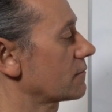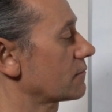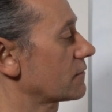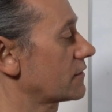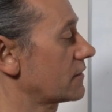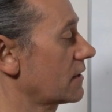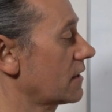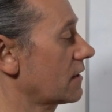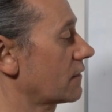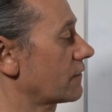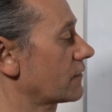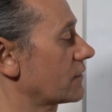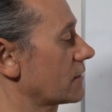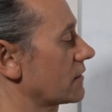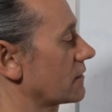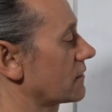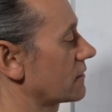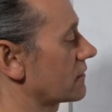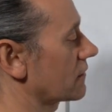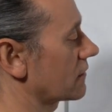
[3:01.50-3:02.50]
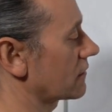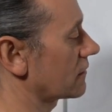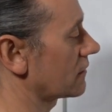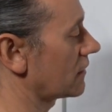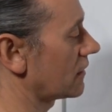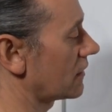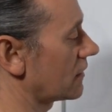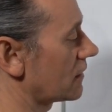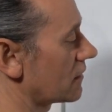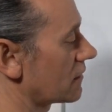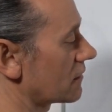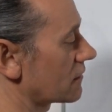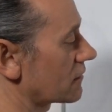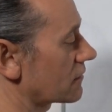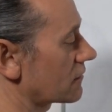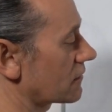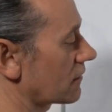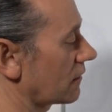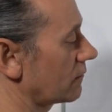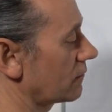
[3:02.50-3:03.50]
themselves is that
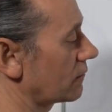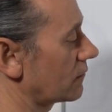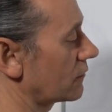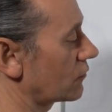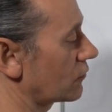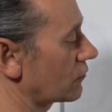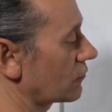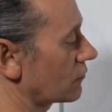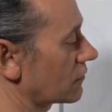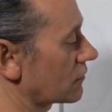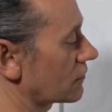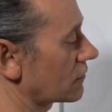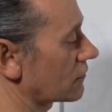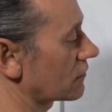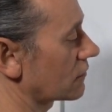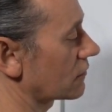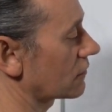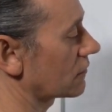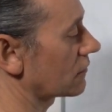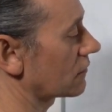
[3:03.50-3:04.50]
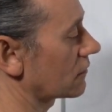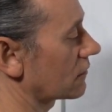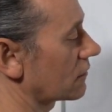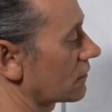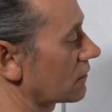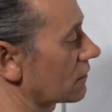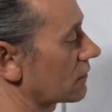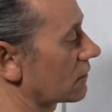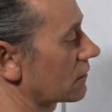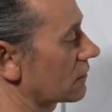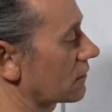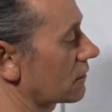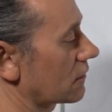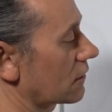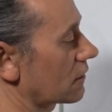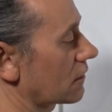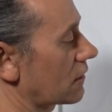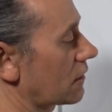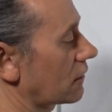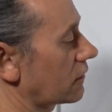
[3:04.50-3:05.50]
some notes
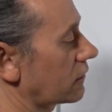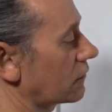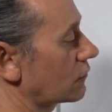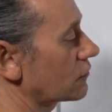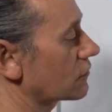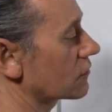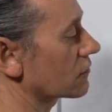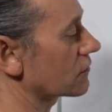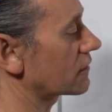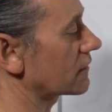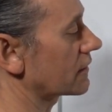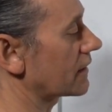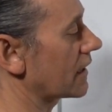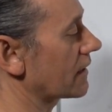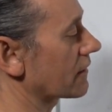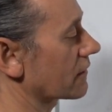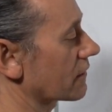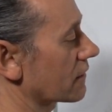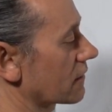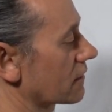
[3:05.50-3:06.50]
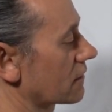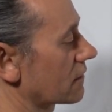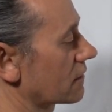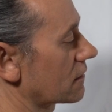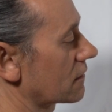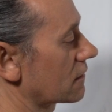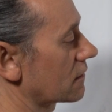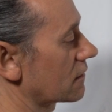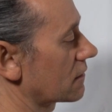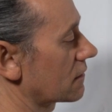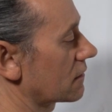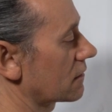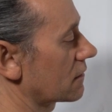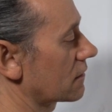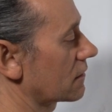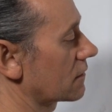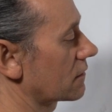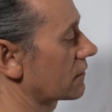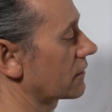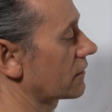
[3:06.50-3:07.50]
are closer together
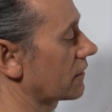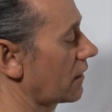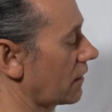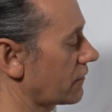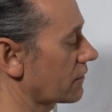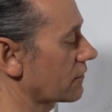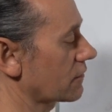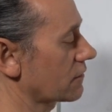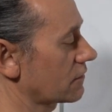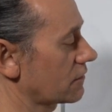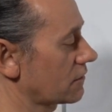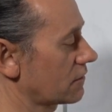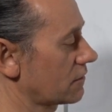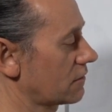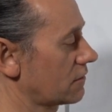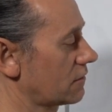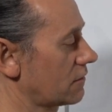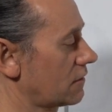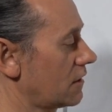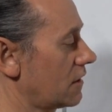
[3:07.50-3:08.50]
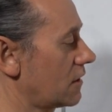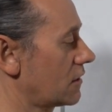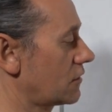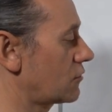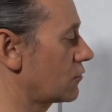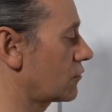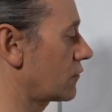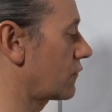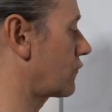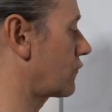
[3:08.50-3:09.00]
than others. So